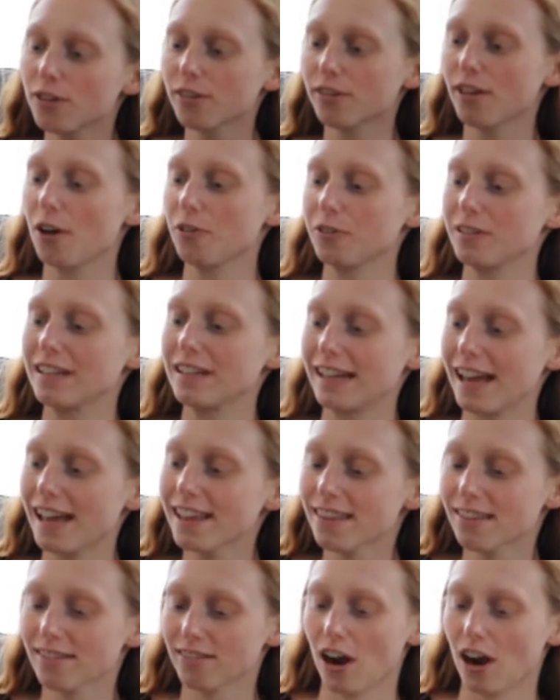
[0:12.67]
So to
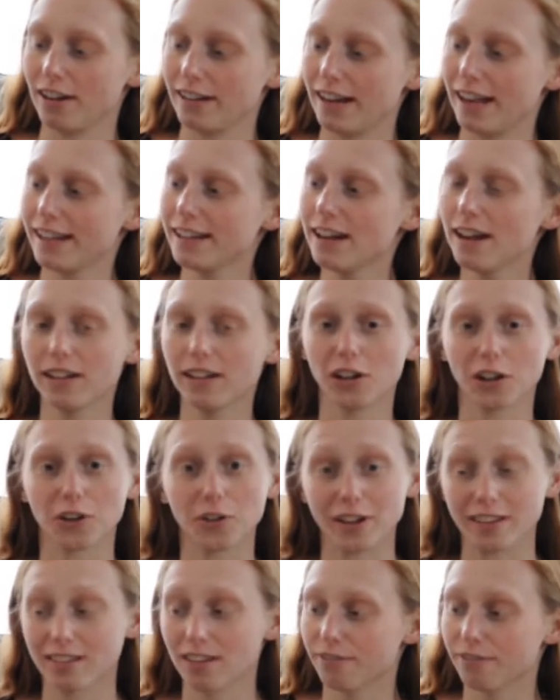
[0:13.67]
get started, you're
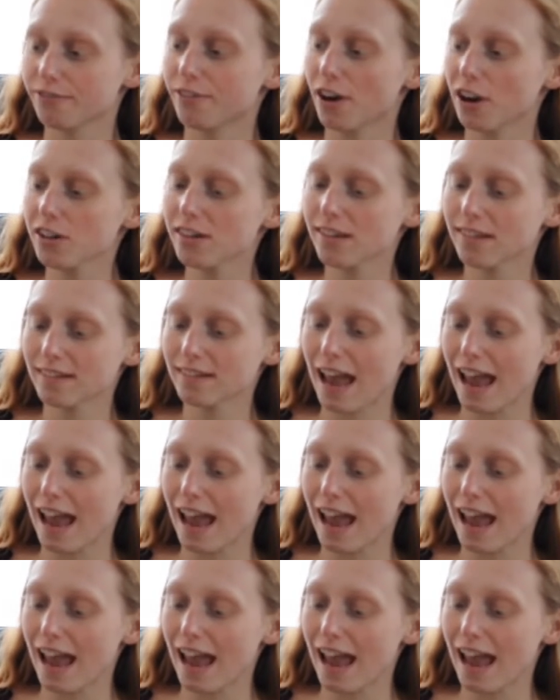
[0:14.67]
going to first